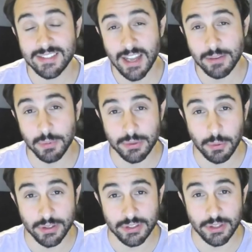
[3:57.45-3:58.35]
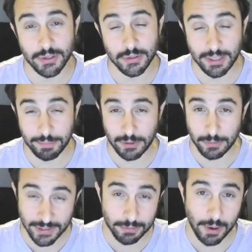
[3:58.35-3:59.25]
instead resort to your
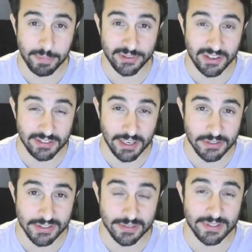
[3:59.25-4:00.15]
typical misrepresentations